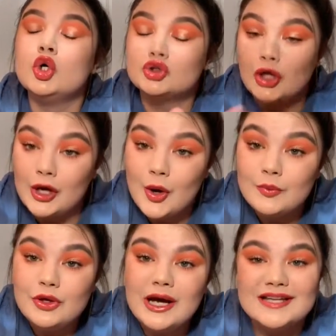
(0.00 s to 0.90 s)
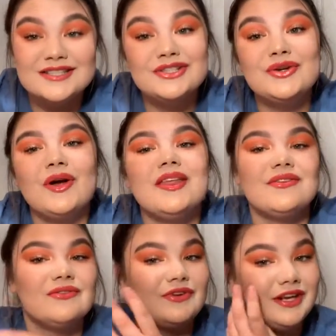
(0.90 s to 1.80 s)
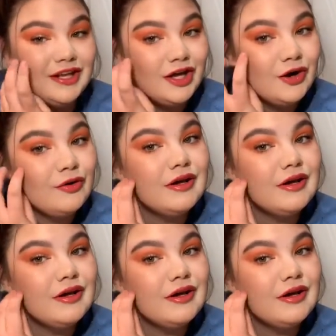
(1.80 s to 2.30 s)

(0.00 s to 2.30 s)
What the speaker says: So I hope you guys enjoy this video.